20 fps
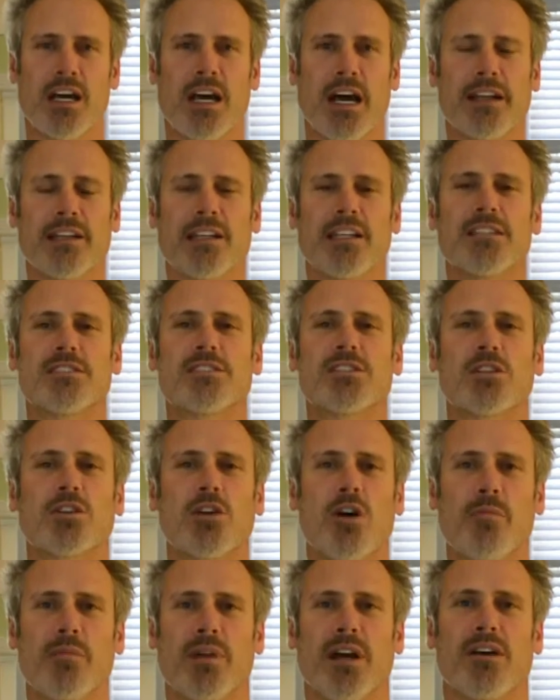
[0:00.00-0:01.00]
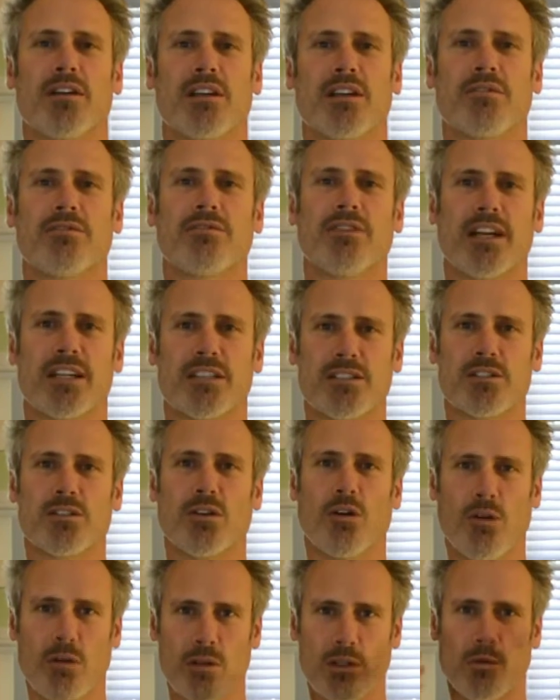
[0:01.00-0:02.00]
and leads to compounding effects
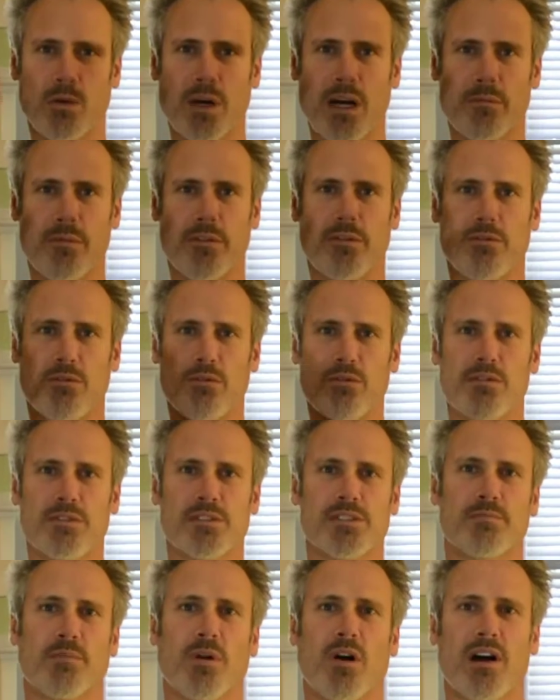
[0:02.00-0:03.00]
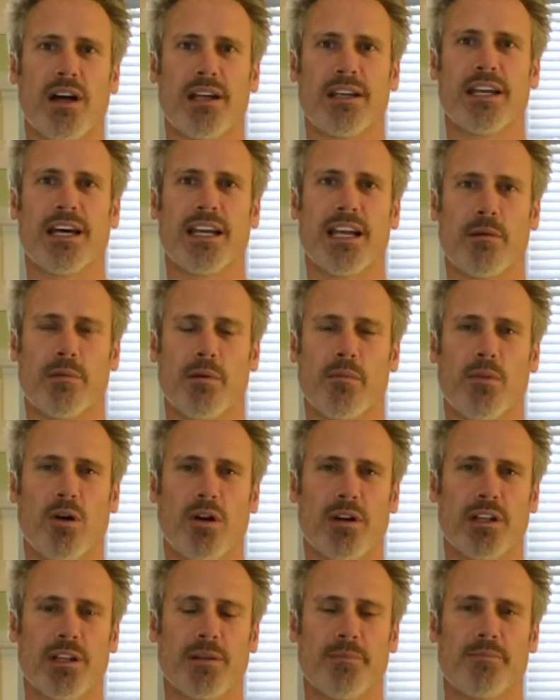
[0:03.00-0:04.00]
all the way up through the spine and upper
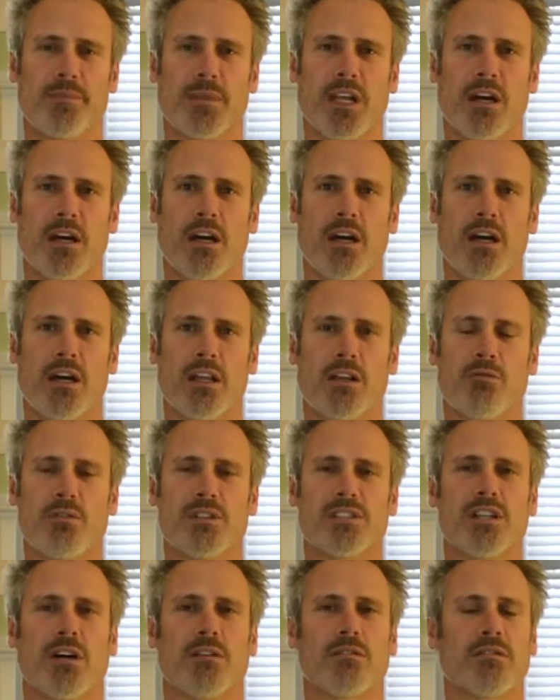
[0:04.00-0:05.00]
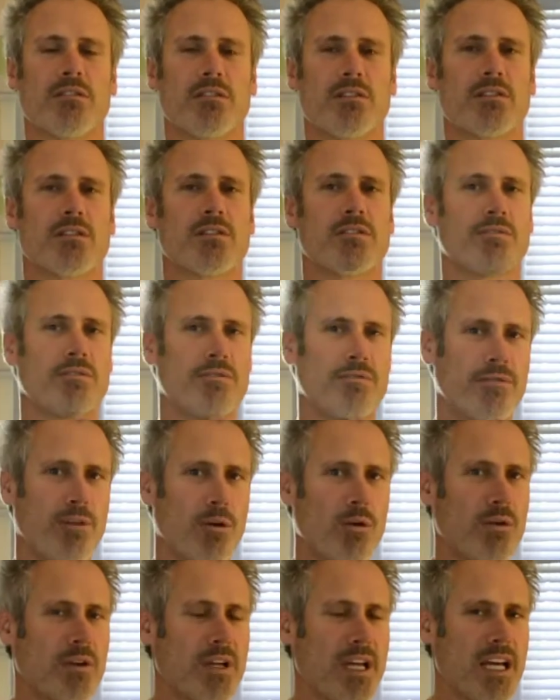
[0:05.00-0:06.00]
body. The resultant
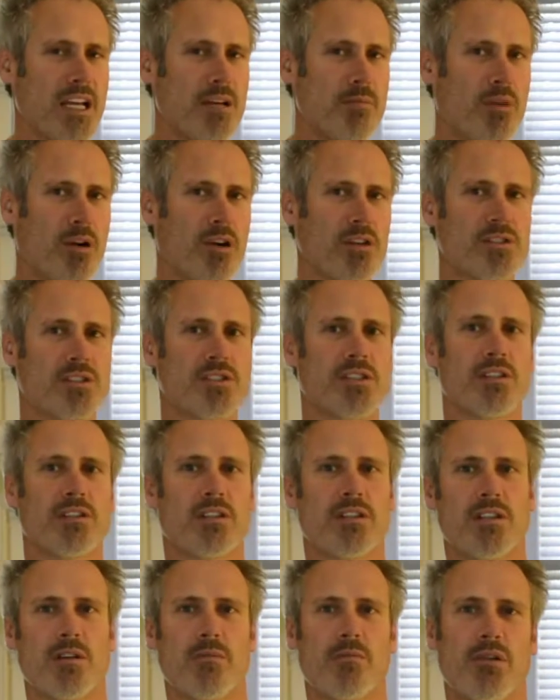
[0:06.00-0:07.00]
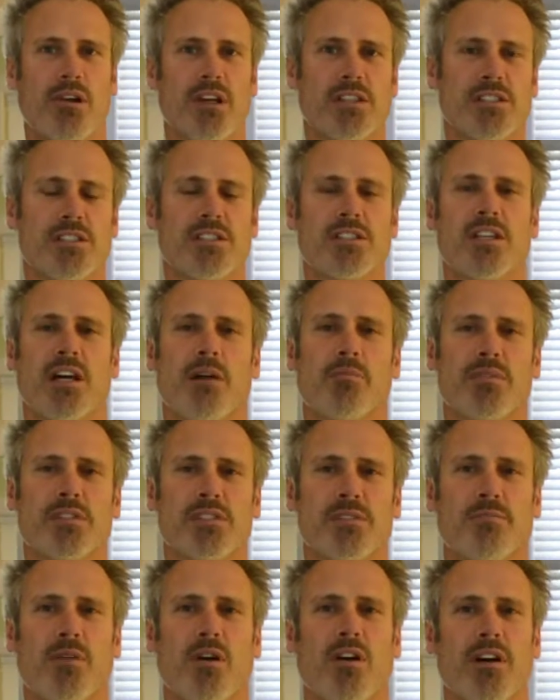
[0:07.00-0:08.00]
forward head posture compresses the upper
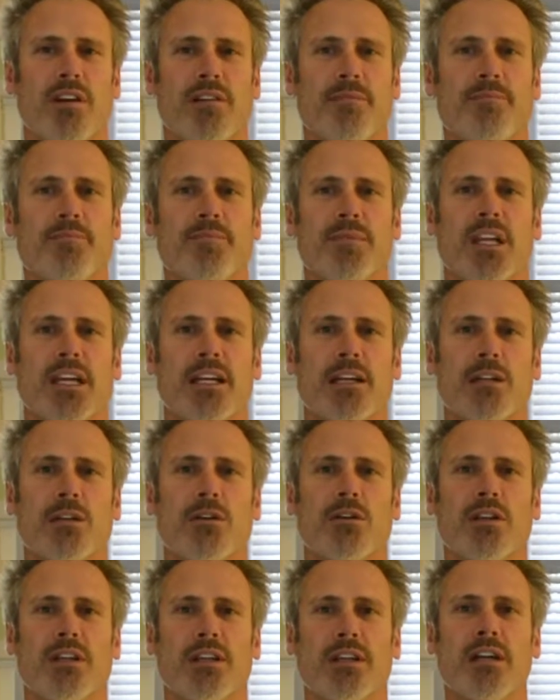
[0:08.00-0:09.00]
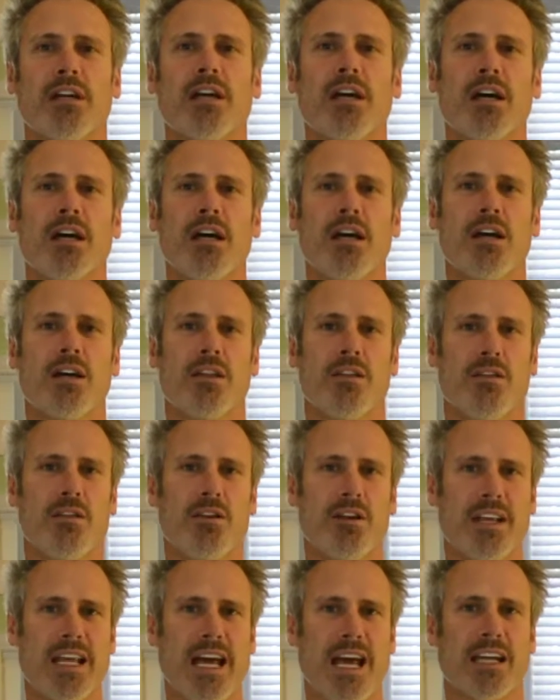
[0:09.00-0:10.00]
spine, including the
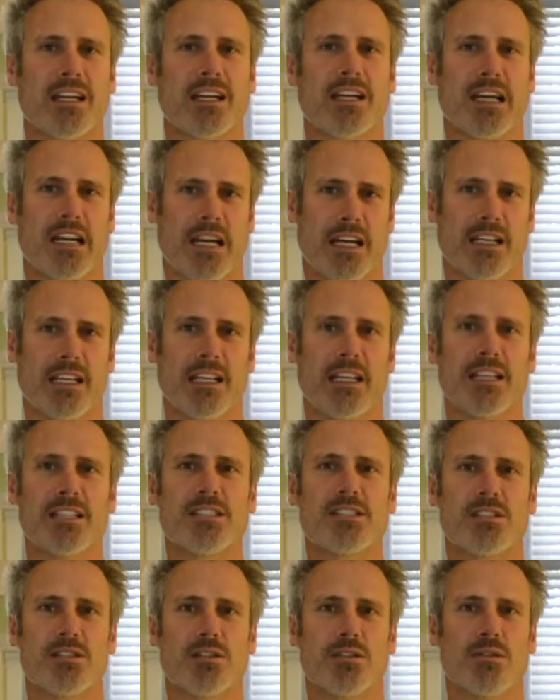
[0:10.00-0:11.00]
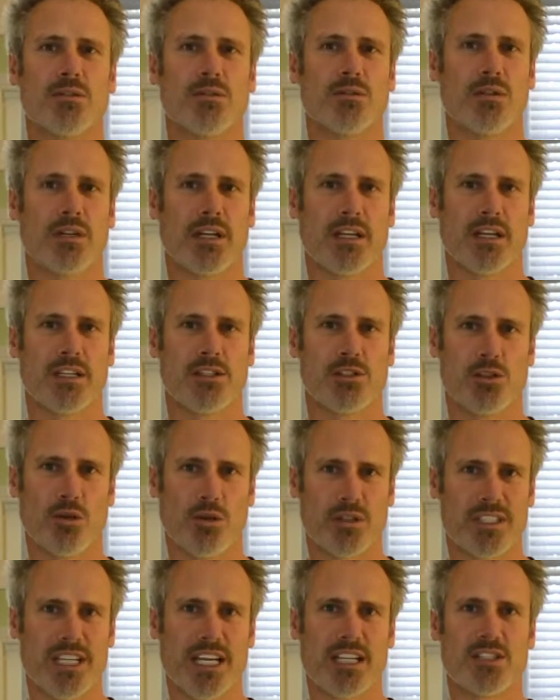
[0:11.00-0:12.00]
neck, and leads to jaw
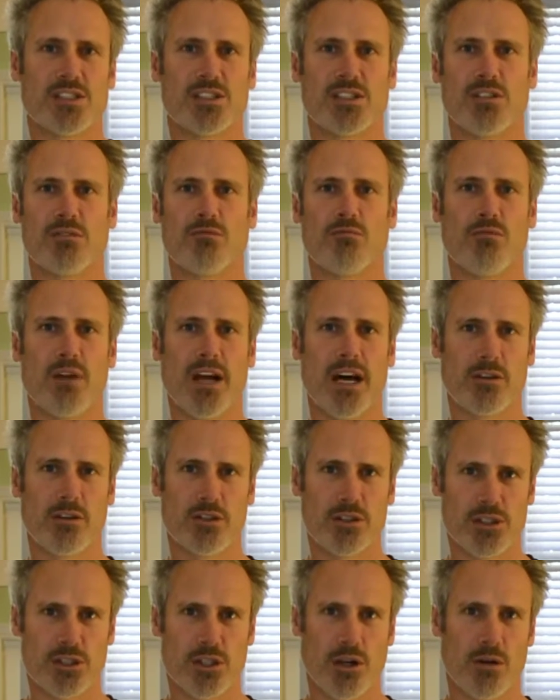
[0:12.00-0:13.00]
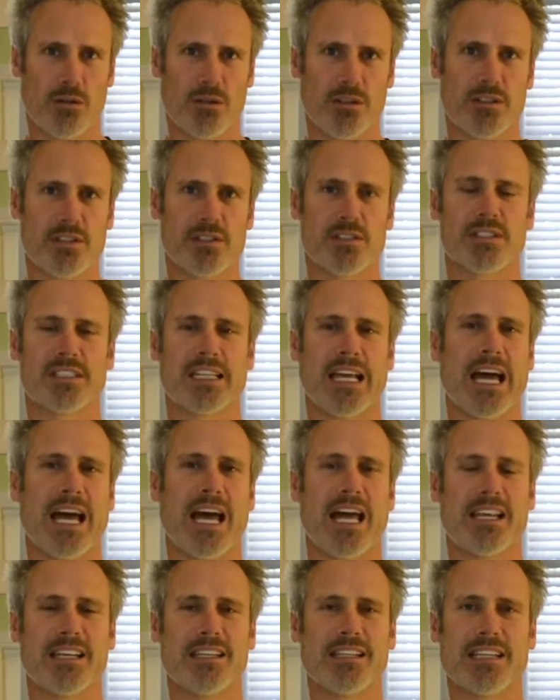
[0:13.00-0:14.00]
tension, rounded shoulders
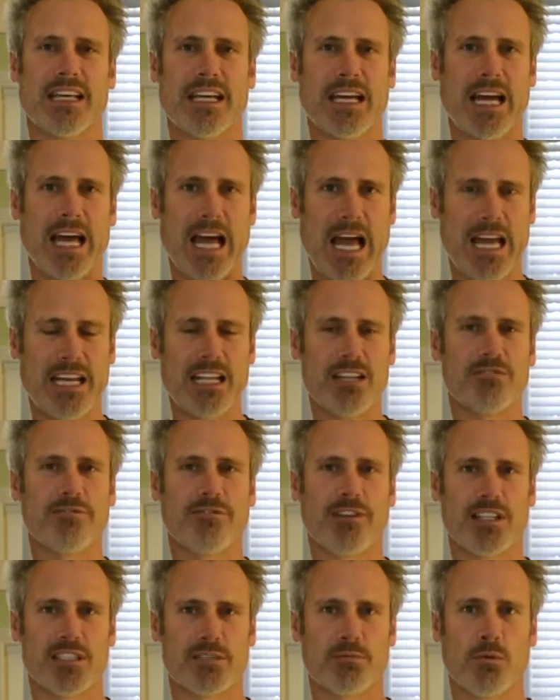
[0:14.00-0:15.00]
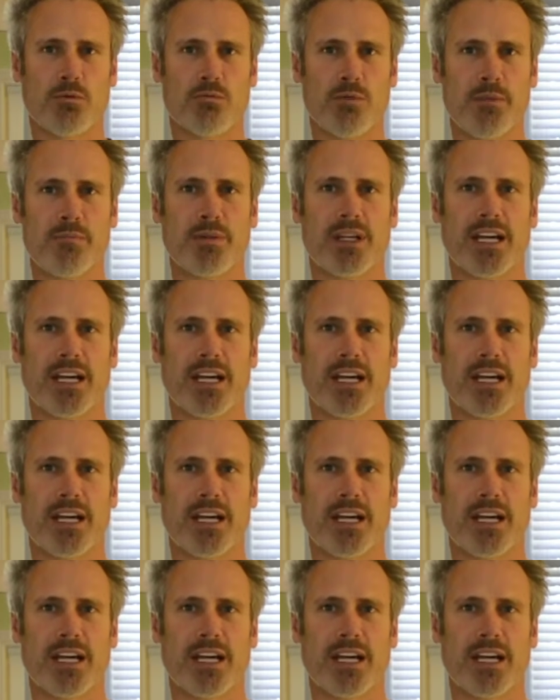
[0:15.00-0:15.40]
and an inflexible rib